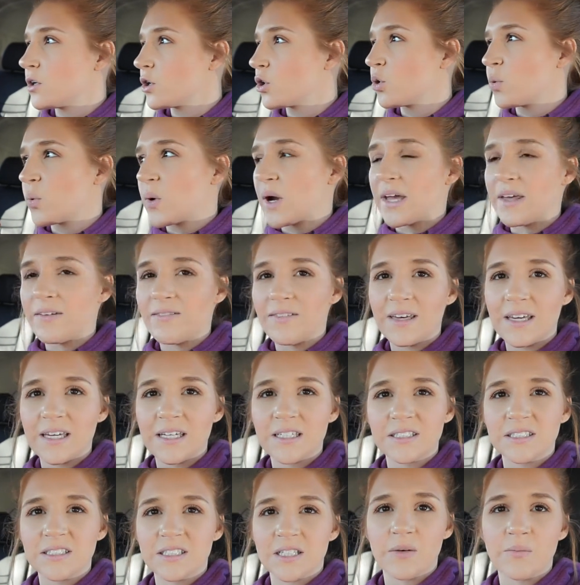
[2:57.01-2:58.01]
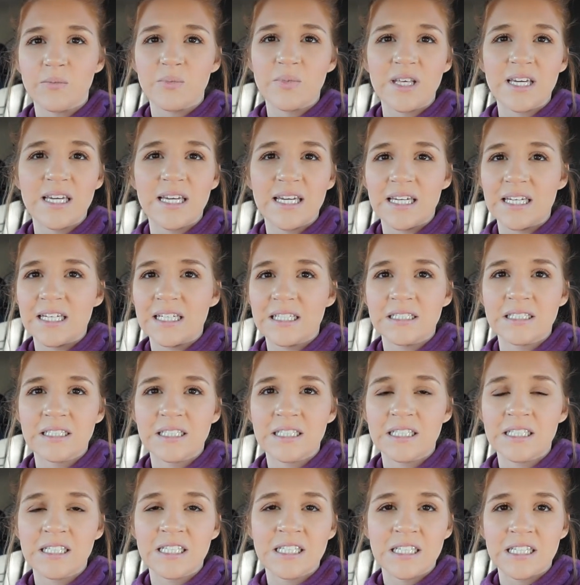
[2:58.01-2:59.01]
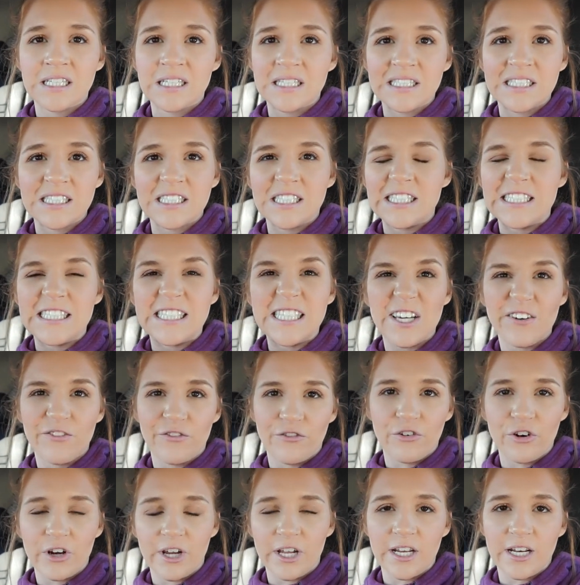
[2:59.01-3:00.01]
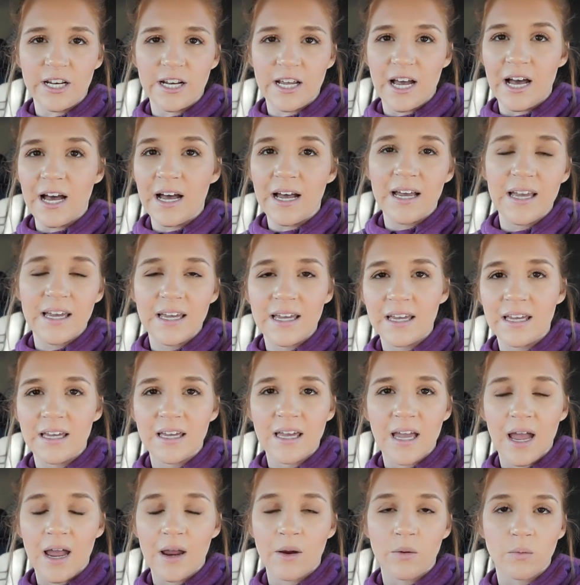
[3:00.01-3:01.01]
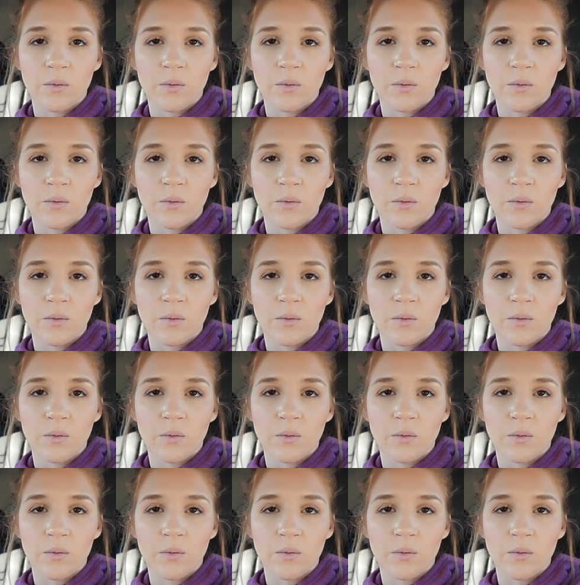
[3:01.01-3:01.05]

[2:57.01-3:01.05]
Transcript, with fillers: craving something different. I, I